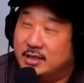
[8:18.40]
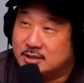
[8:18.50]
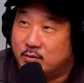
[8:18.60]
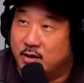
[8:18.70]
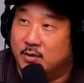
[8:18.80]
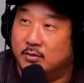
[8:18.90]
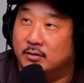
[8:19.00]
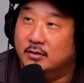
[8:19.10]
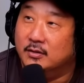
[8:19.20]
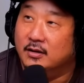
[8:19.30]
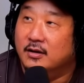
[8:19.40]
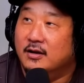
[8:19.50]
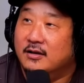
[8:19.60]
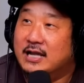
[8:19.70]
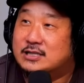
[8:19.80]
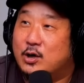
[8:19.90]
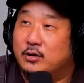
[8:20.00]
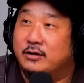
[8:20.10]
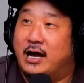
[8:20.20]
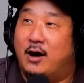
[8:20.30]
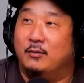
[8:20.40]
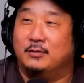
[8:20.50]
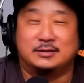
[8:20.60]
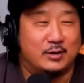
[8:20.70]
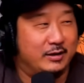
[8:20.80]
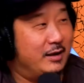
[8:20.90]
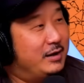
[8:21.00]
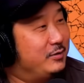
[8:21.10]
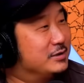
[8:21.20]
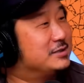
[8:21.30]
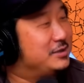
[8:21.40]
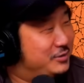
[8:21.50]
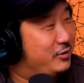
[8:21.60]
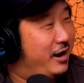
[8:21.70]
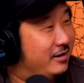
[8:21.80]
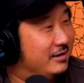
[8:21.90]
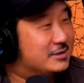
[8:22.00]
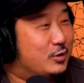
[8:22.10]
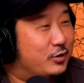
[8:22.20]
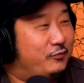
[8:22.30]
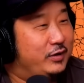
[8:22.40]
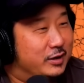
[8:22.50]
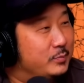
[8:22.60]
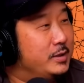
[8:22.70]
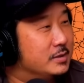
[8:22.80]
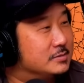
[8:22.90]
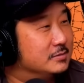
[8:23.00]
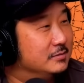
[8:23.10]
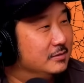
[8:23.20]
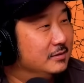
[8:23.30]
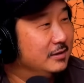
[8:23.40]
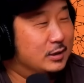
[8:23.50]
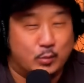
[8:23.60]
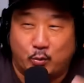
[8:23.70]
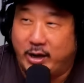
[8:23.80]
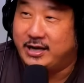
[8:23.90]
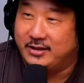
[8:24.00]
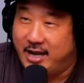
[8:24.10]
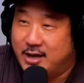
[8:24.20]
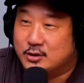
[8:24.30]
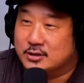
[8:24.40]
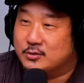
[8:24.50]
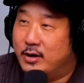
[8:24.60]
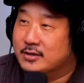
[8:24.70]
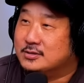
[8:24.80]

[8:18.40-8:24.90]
Incredible. That's incredible. Let's go. Now, this is great. Let's go to Vietnamese. Because we're ranking the Asians, right?